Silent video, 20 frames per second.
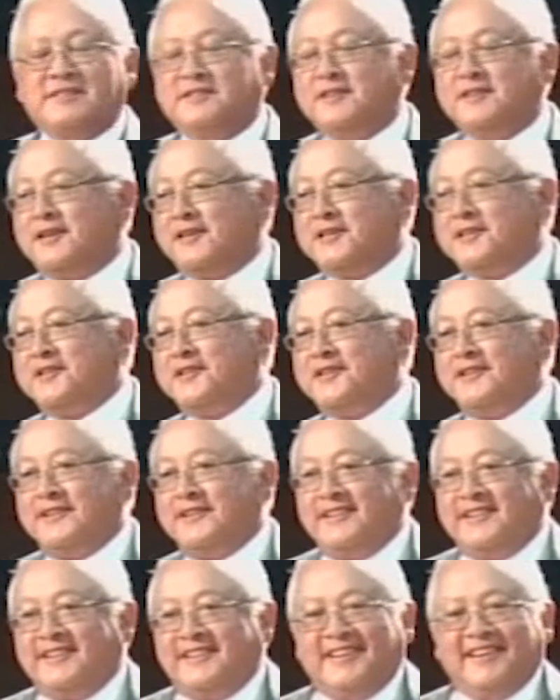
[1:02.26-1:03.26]

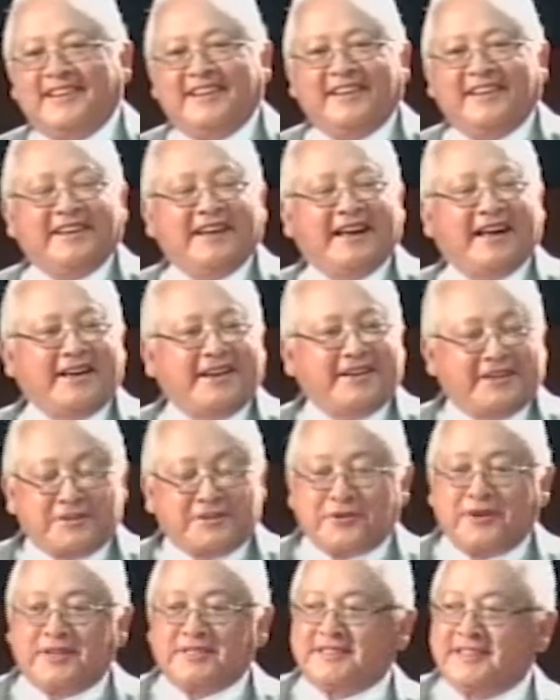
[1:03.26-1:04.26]
daughter, and
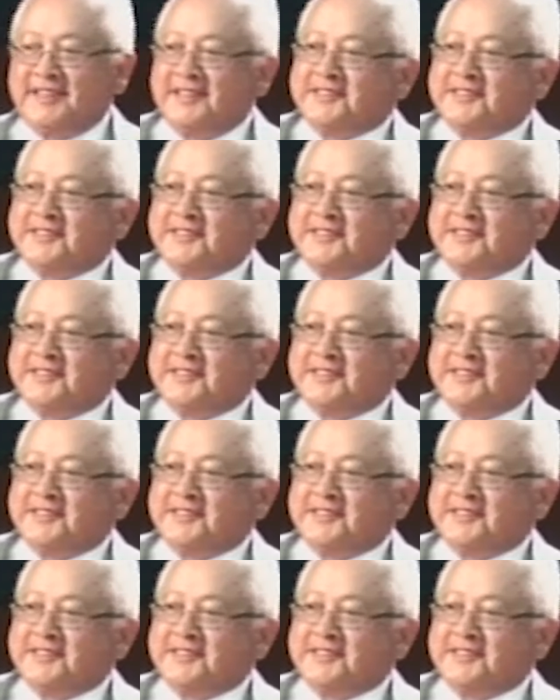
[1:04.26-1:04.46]
interestingly,